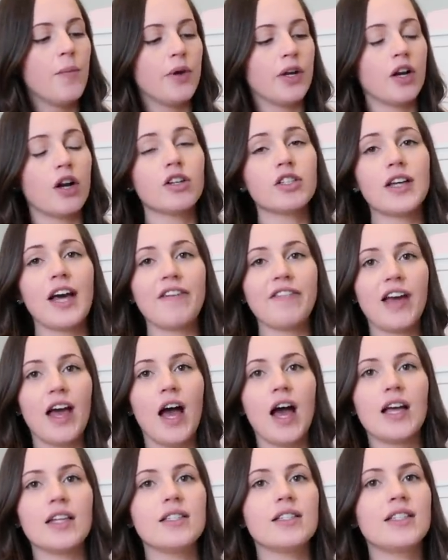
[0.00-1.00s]
You can also have it
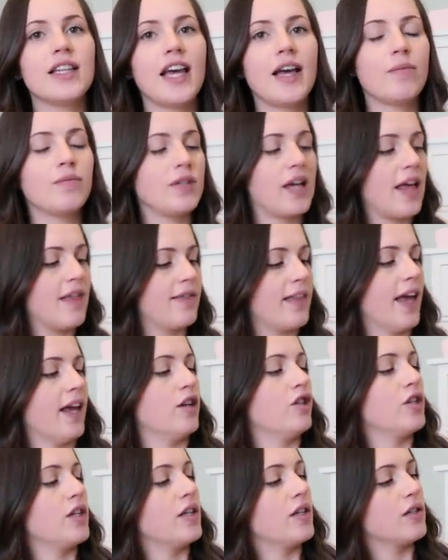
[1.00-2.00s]
unzipped and
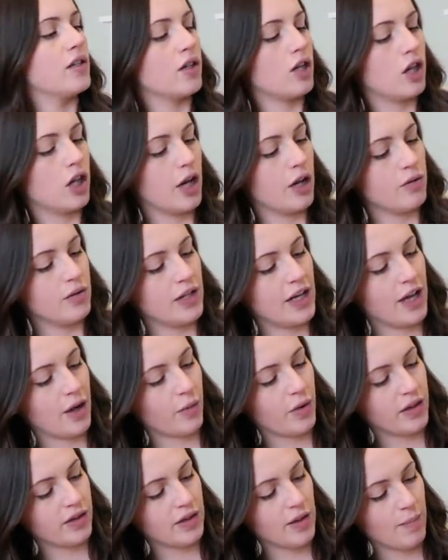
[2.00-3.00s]
then just close it
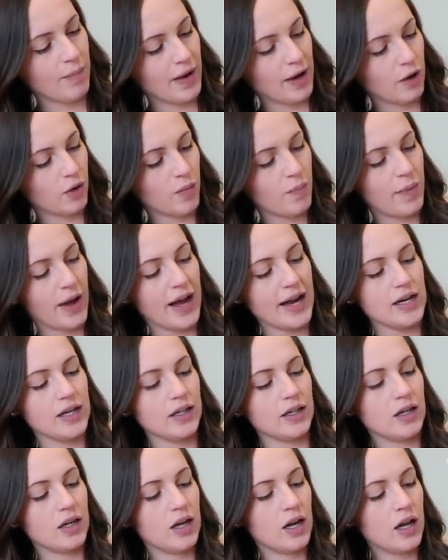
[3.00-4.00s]
with the metal
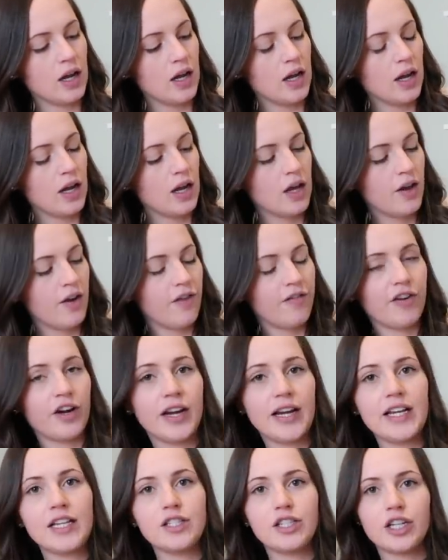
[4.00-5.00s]
button for
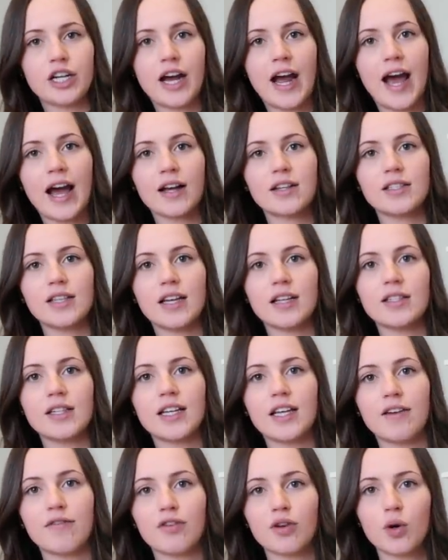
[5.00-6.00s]
easier access,
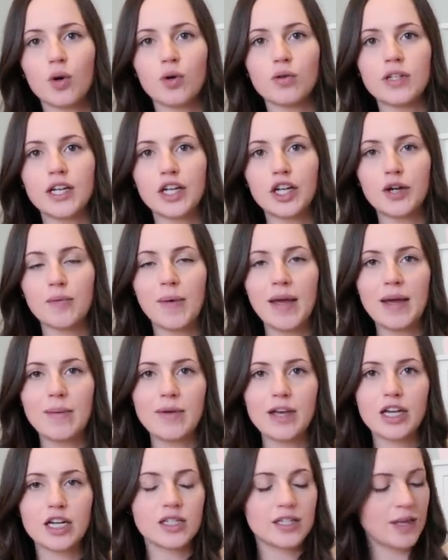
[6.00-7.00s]
like if you're holding your
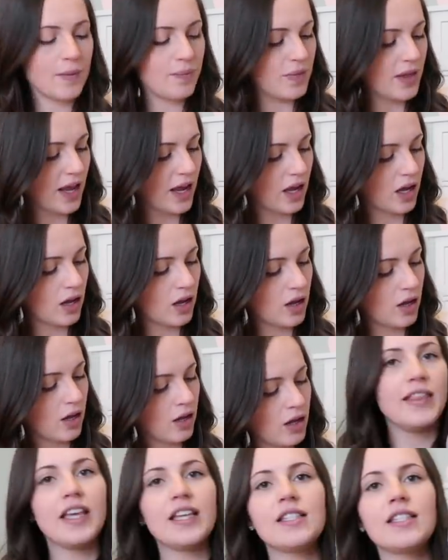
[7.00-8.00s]
baby or something.
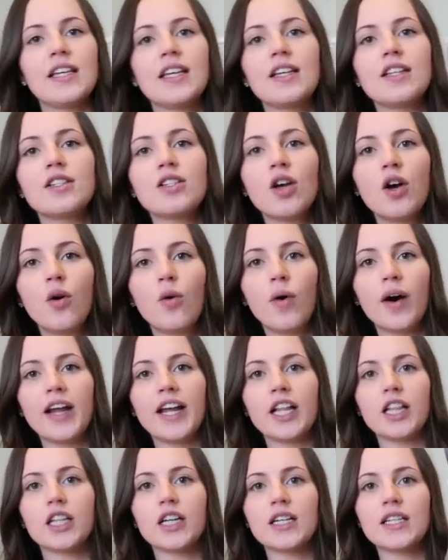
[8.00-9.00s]
This is what
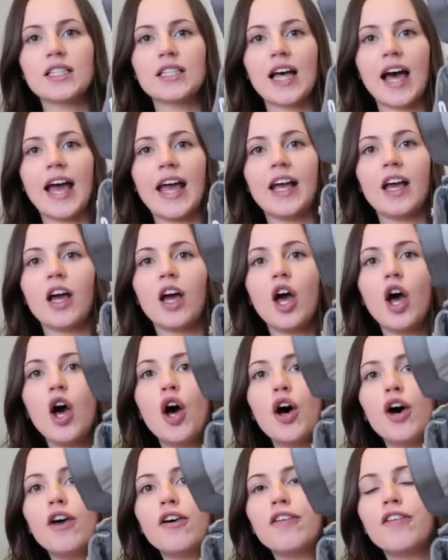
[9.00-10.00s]
it looks like
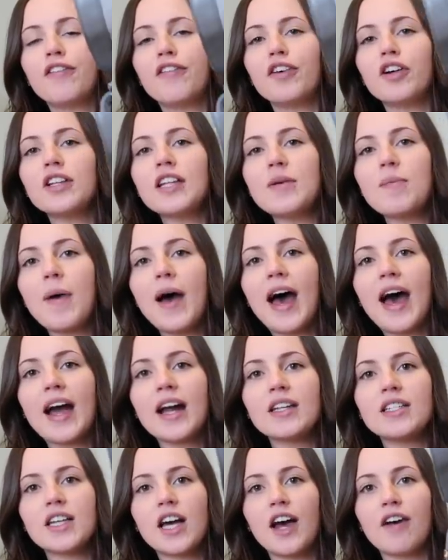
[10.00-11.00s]
fully
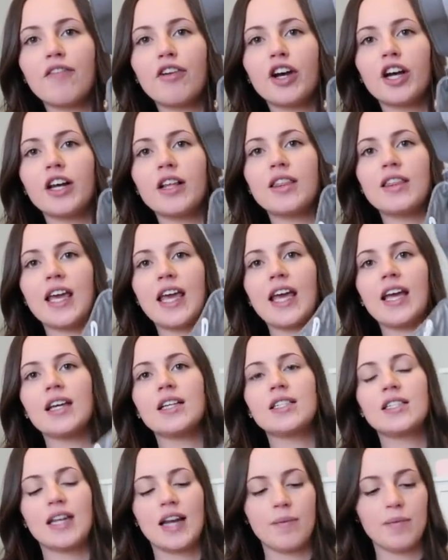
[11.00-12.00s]
packed of her
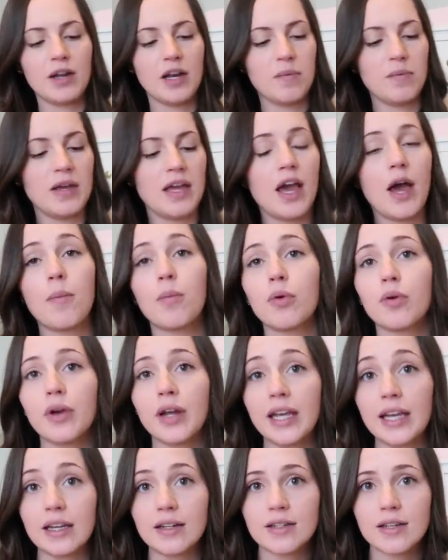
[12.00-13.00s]
things that I'm going to be
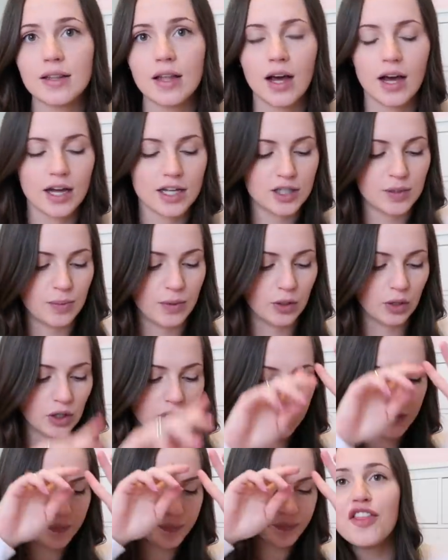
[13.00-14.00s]
bringing to the
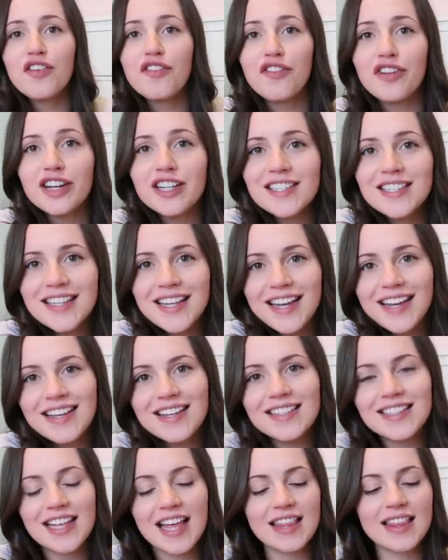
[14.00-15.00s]
hospital. The first
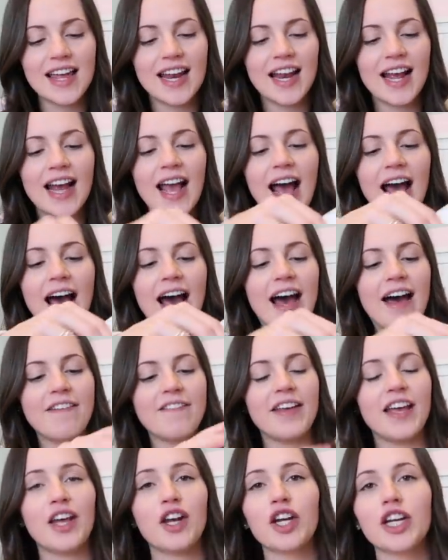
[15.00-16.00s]
things that I
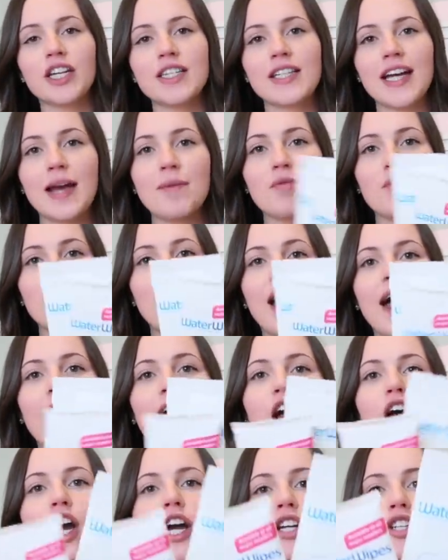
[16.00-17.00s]
have in her diaper
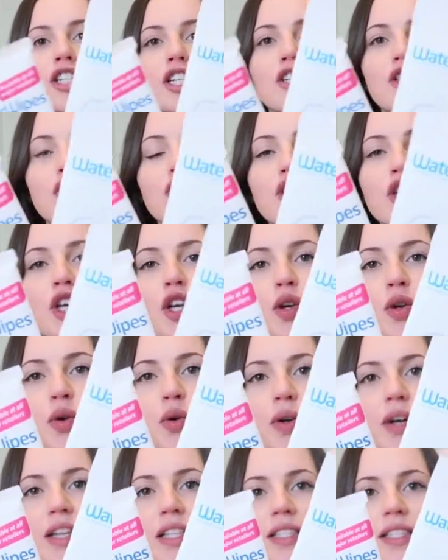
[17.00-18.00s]
bag are just
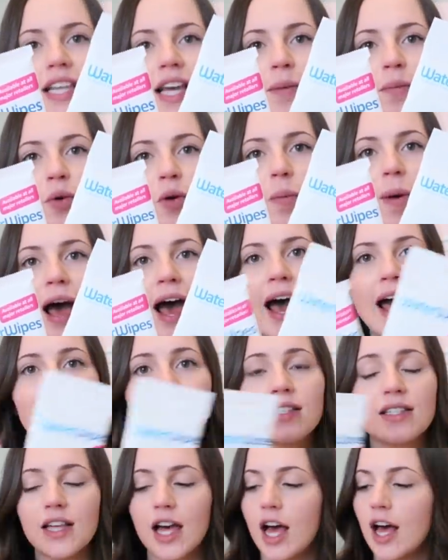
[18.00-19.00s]
2 sample
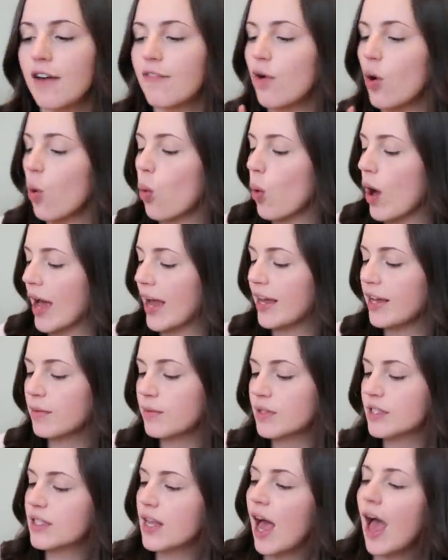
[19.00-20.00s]
packs of
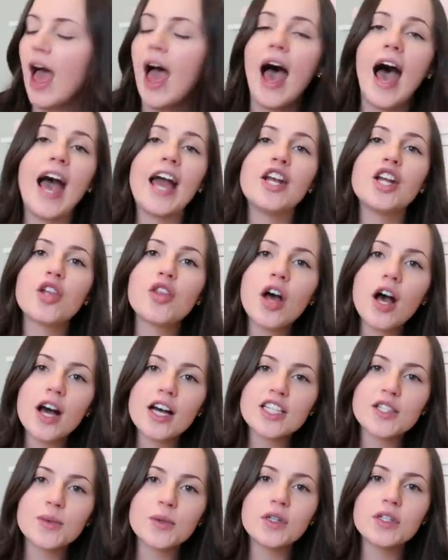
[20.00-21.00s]
wipes. I know the
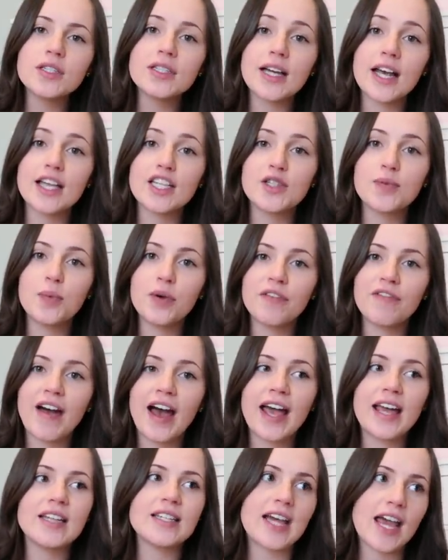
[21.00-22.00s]
hospital does
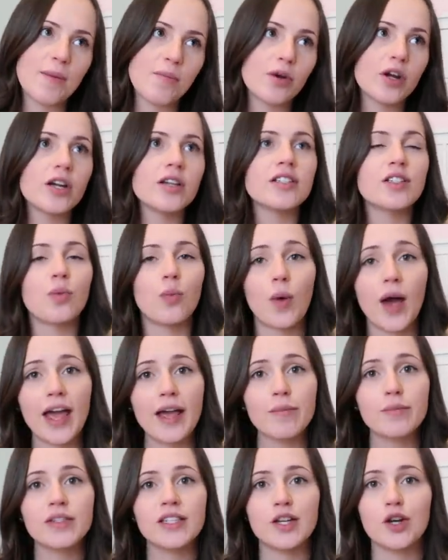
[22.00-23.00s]
provide diapers and
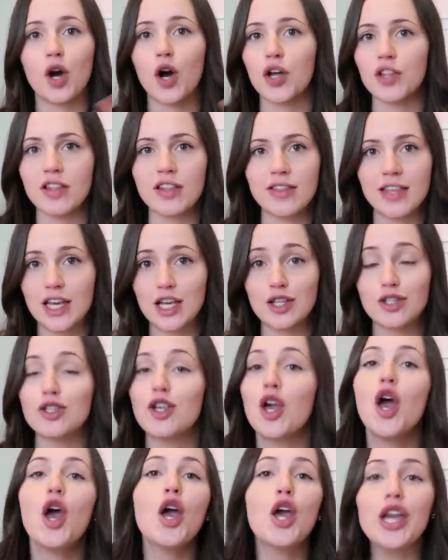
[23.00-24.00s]
wipes and all the things
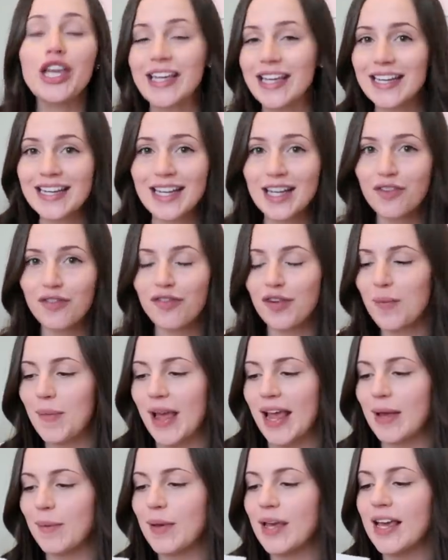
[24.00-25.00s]
you need for
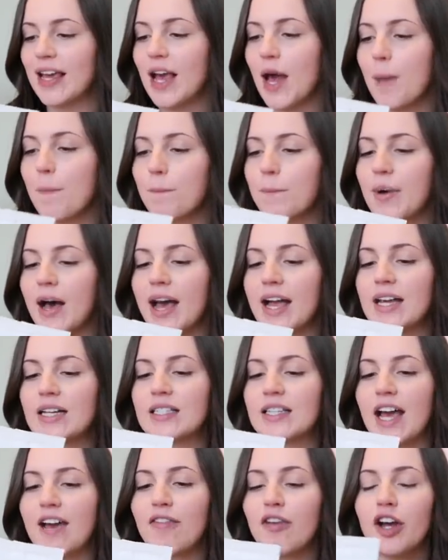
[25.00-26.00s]
baby,
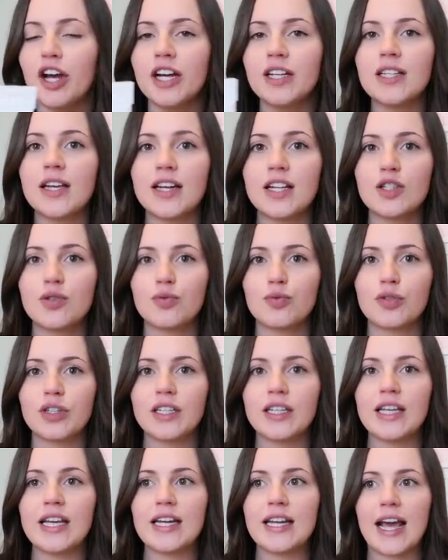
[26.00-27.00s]
but I've heard that it's
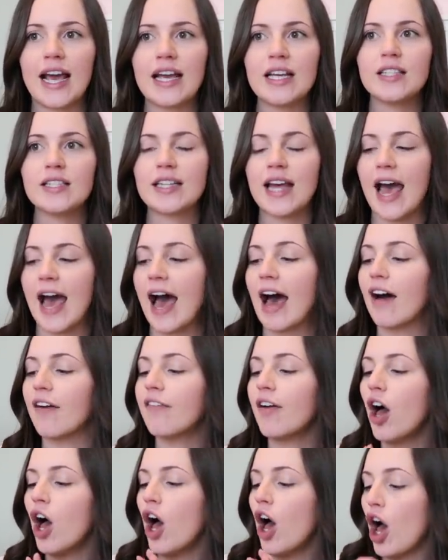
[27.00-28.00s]
really nice to
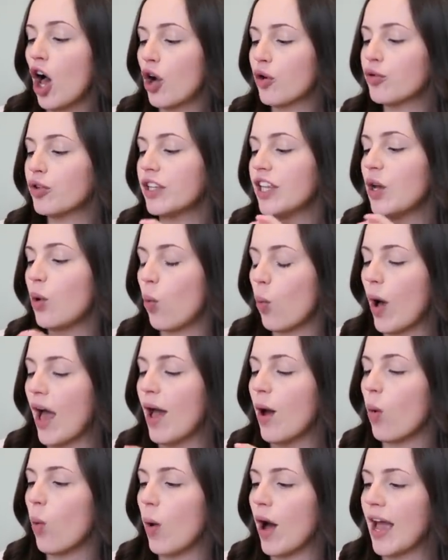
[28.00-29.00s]
have a really
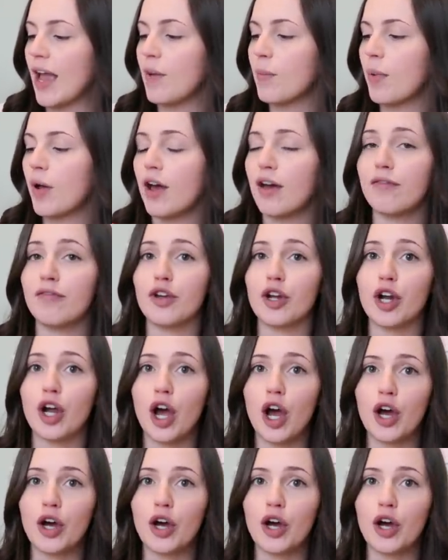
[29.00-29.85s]
wet wipe of your